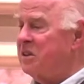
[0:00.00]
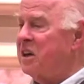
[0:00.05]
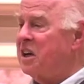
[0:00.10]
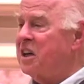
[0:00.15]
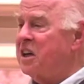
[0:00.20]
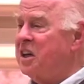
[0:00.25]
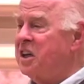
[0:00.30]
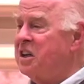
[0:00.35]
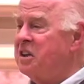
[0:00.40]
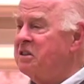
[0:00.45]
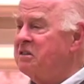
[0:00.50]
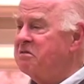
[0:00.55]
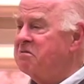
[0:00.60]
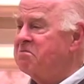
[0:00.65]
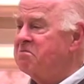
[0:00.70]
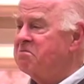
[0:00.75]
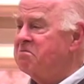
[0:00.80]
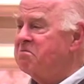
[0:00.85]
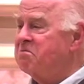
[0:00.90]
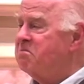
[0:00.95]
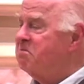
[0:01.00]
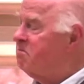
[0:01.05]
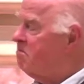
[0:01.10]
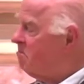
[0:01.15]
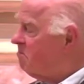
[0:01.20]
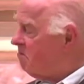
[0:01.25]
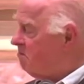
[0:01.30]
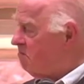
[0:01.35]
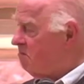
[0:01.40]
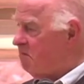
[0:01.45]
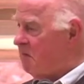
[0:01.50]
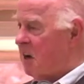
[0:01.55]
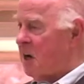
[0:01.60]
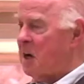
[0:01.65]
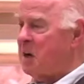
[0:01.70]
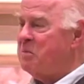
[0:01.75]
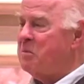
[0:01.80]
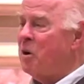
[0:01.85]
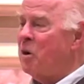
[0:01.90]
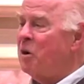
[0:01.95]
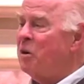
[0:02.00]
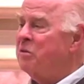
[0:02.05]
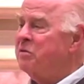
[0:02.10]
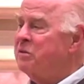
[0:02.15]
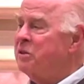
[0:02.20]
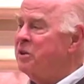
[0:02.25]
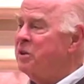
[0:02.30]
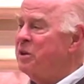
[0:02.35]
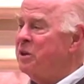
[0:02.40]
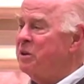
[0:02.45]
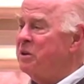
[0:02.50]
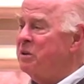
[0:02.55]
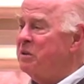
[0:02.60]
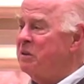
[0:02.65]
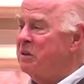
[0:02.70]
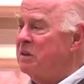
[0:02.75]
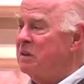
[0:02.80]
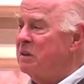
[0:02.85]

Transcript: honey, I'm all for you.